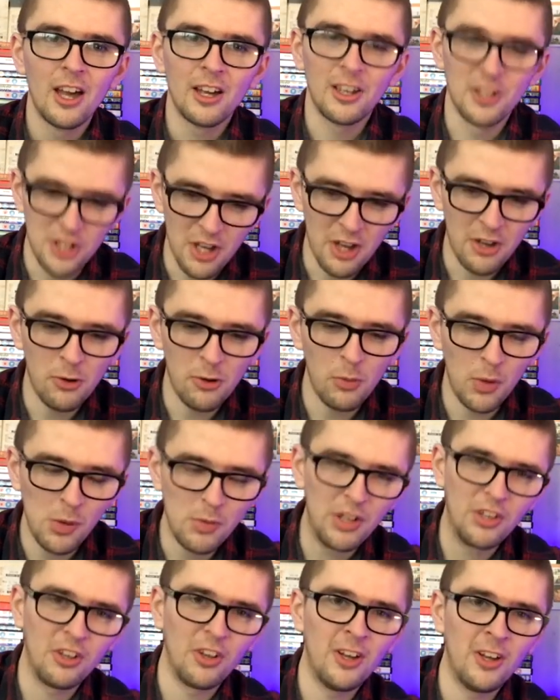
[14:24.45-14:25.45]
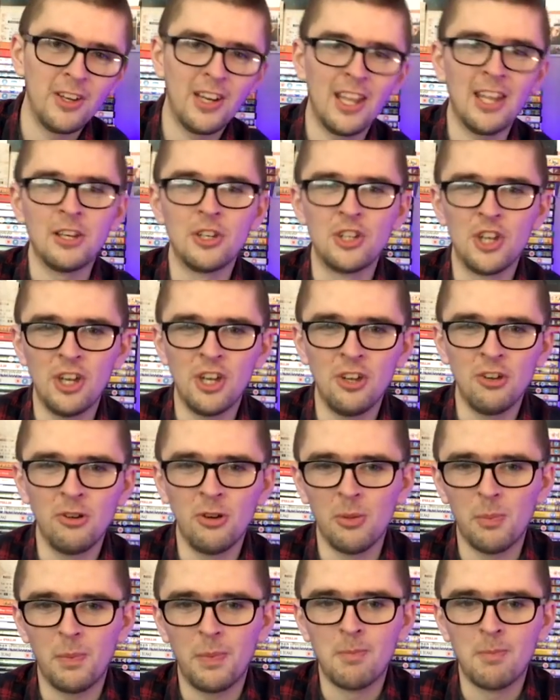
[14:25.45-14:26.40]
The journal will return in June,